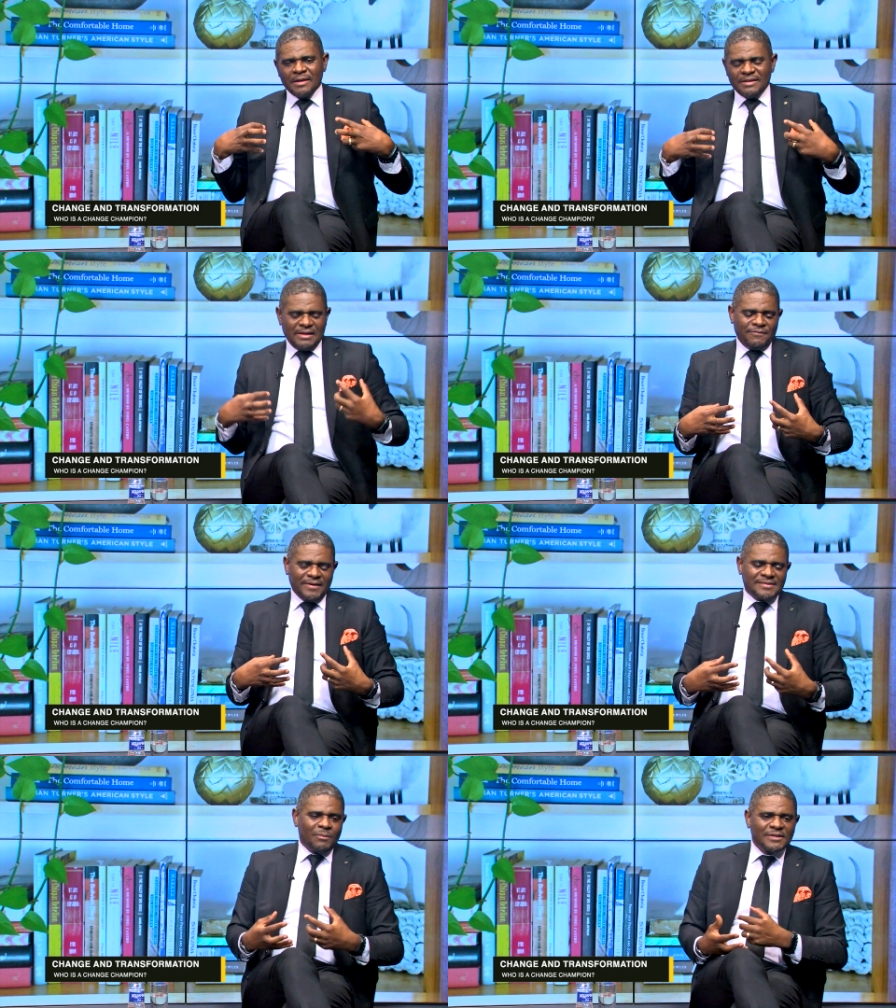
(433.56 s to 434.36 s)
In
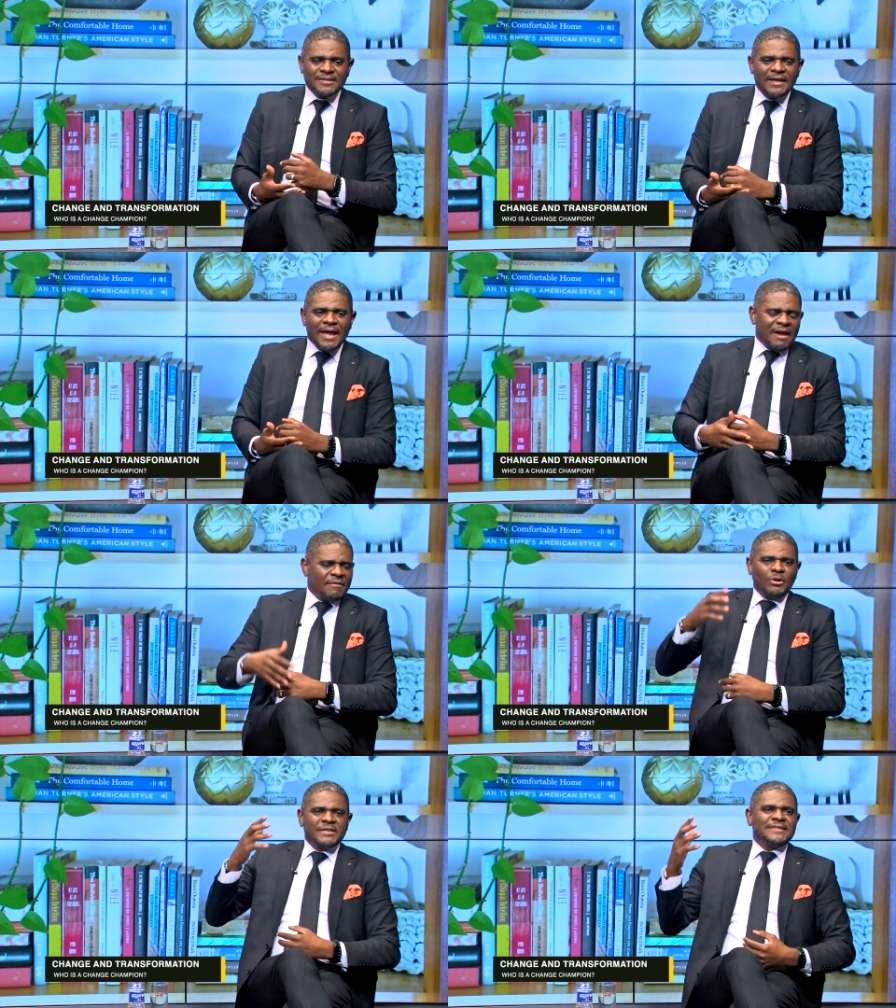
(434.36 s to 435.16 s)
fact, someone said
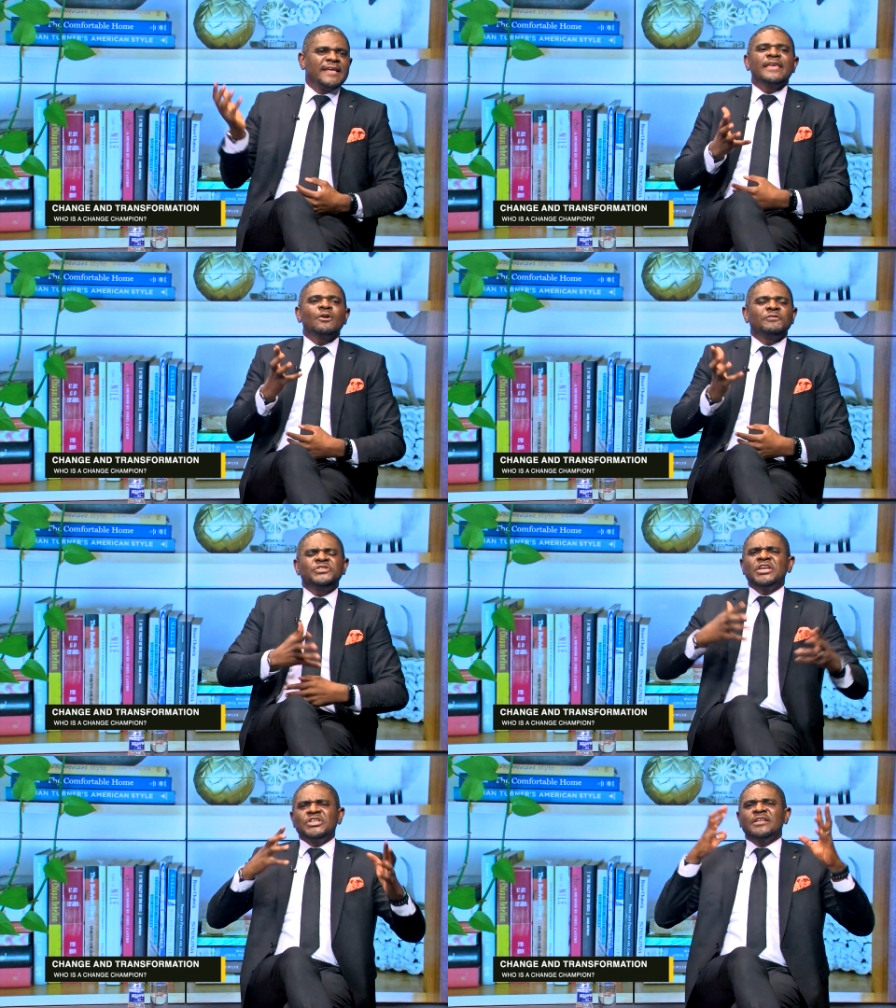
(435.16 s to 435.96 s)
everybody's thinking of
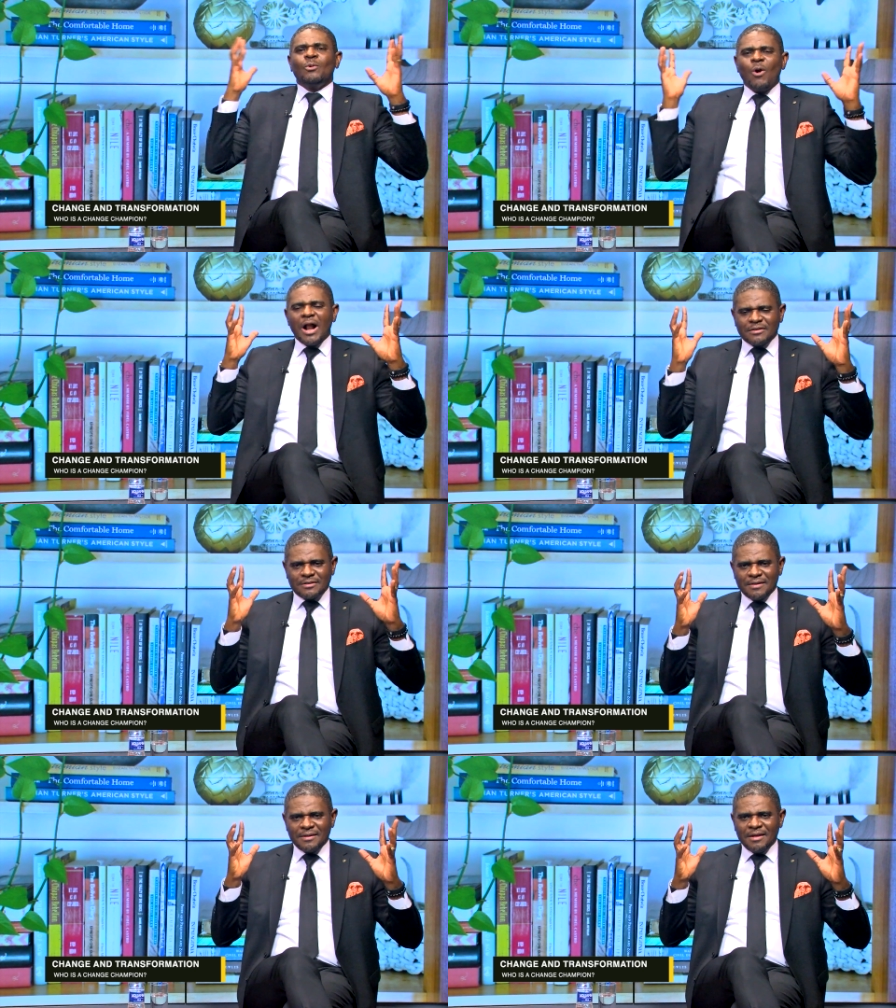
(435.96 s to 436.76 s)
changing the
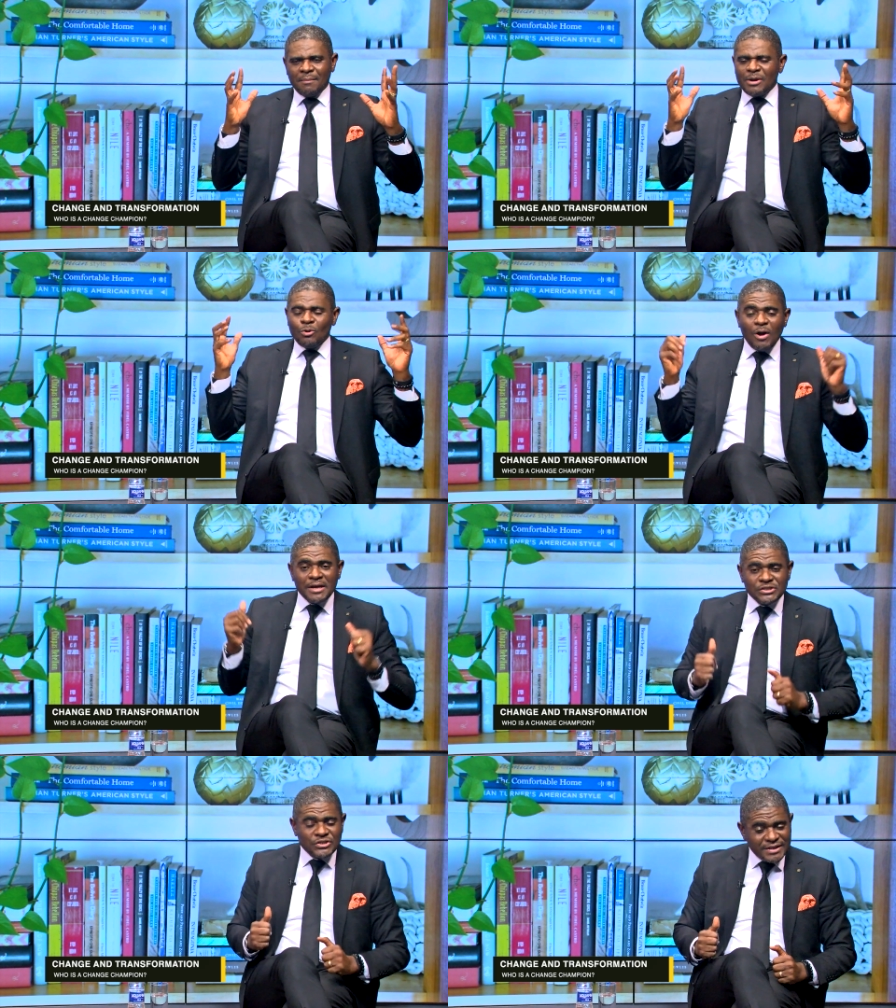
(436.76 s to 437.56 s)
world, but no
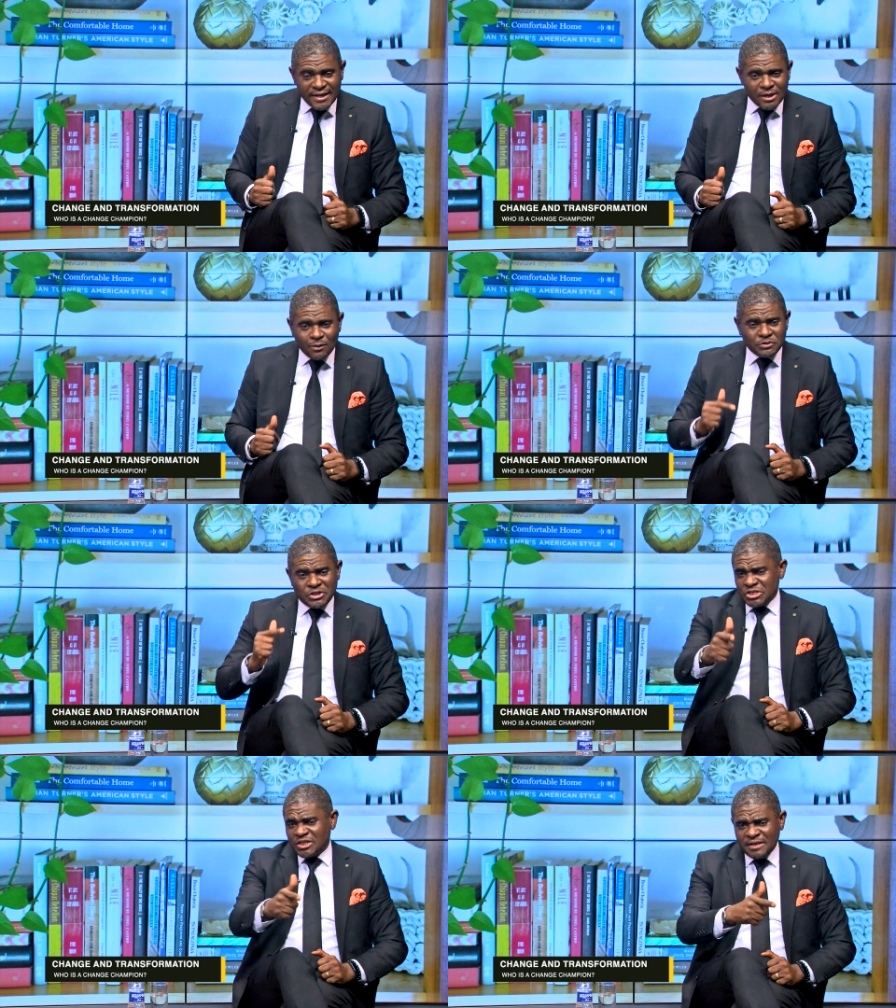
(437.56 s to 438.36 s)
one is thinking of
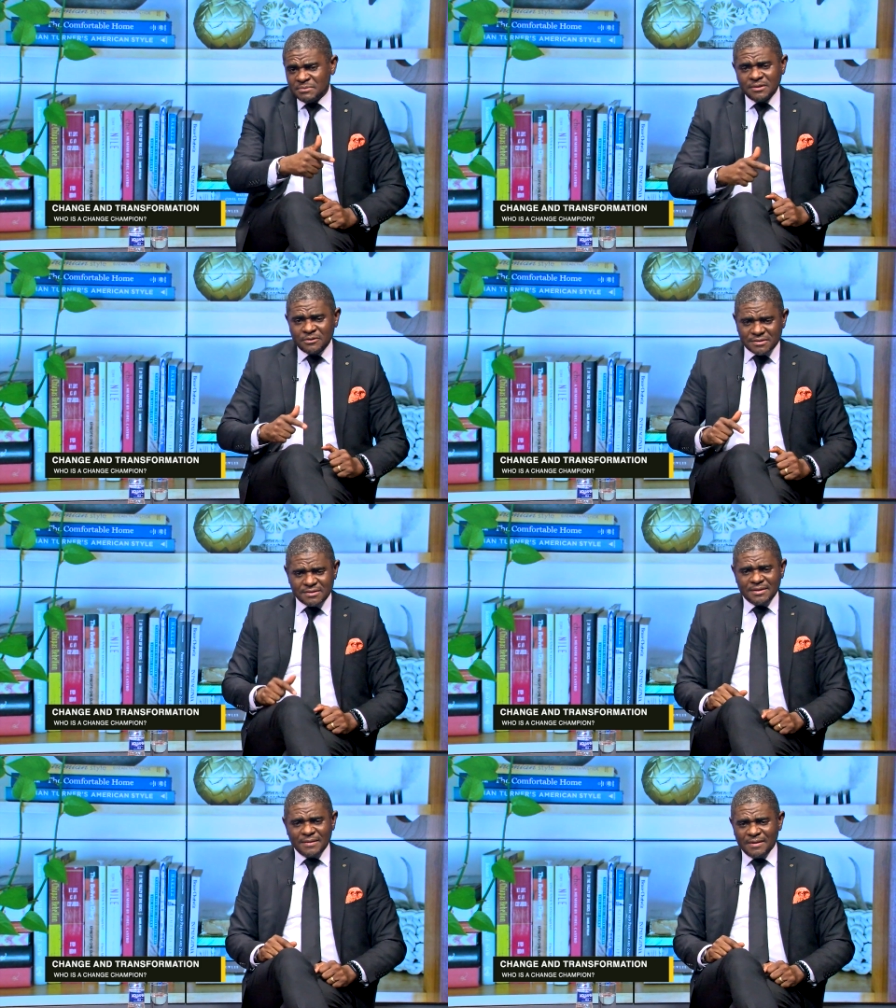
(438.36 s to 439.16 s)
changing
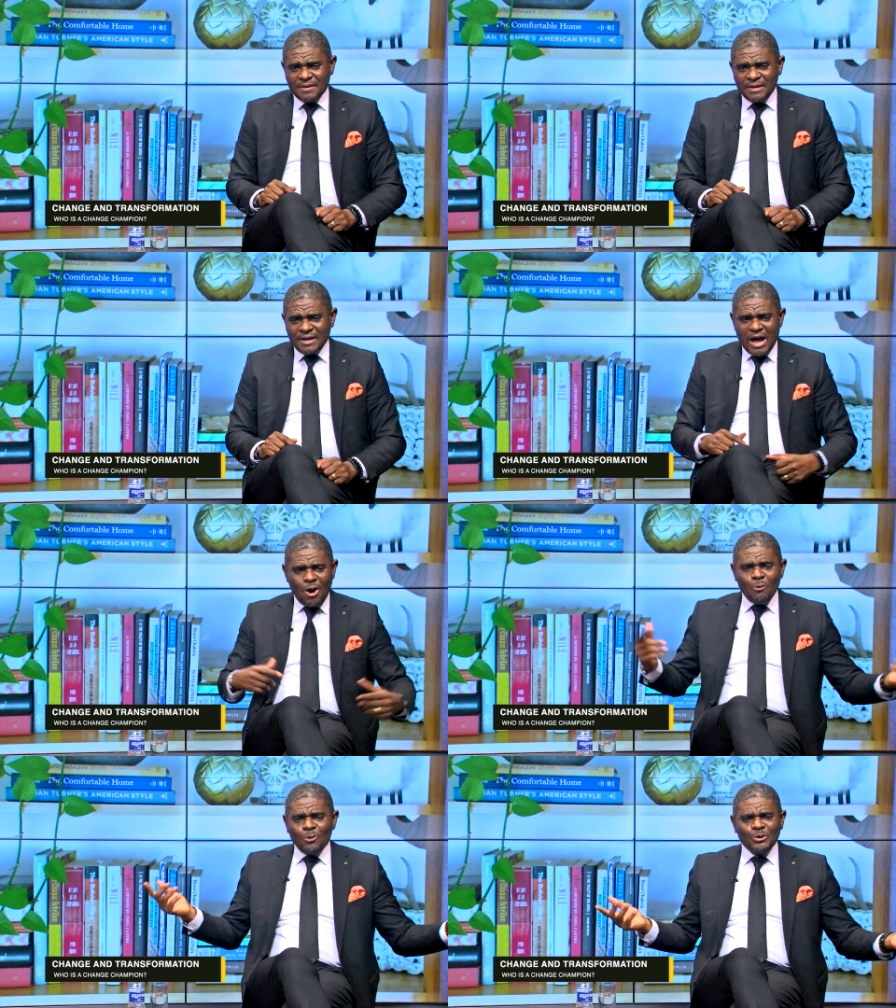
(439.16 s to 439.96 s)
themselves.
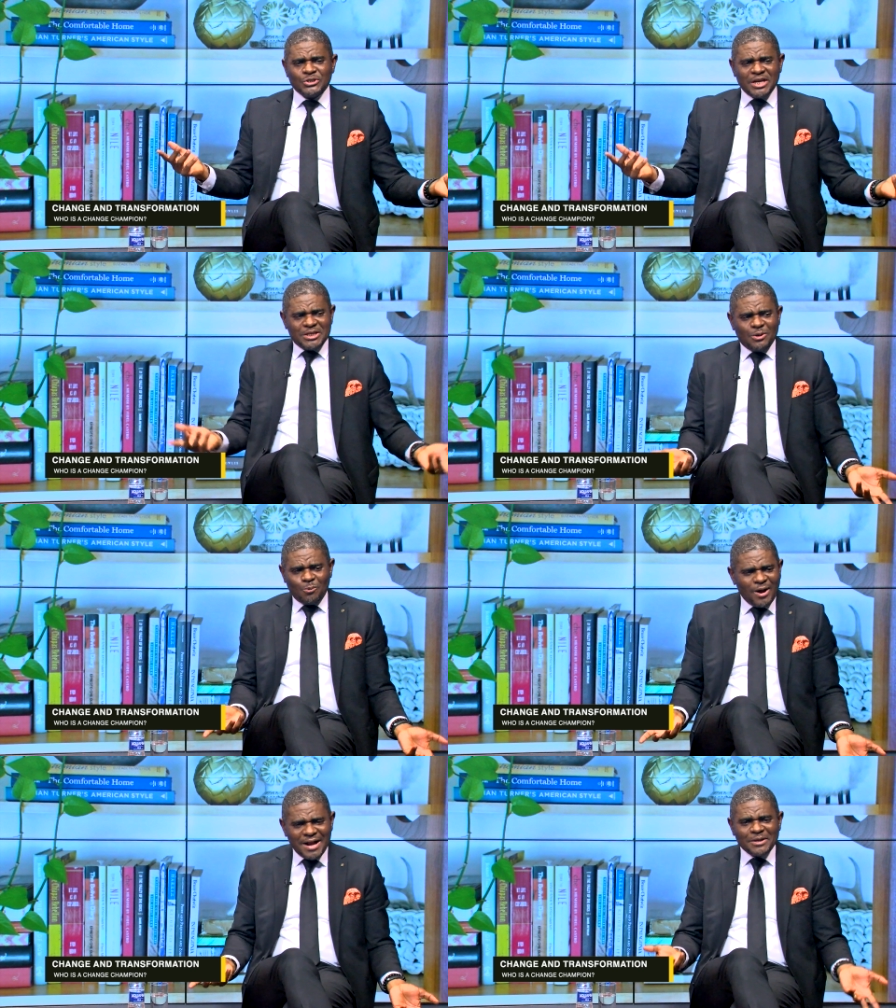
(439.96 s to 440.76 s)
How will you change the
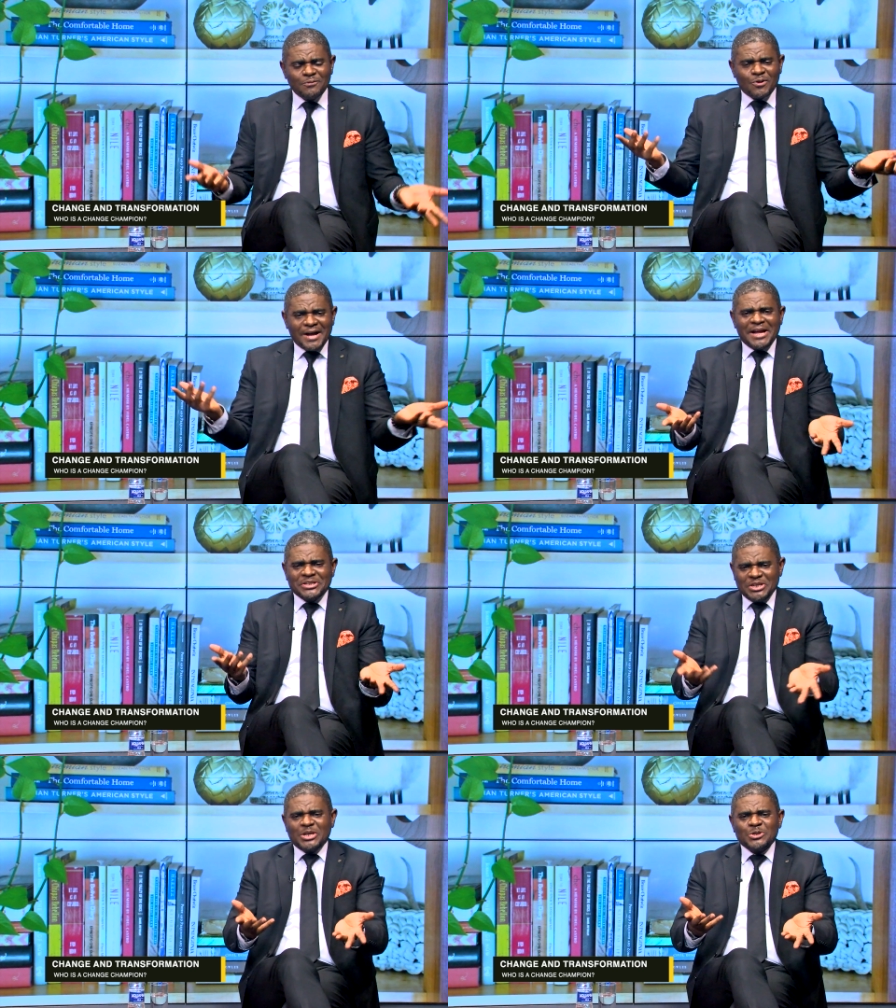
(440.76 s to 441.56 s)
world if you
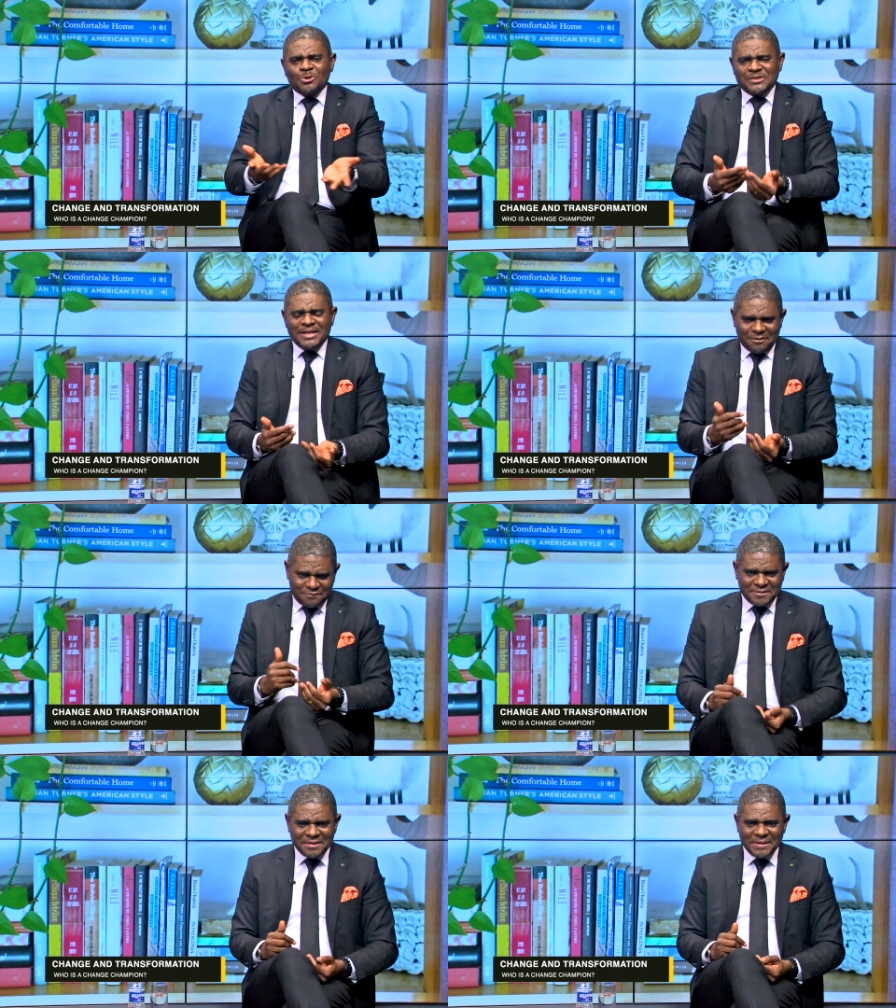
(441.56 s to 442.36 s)
can't change yourself?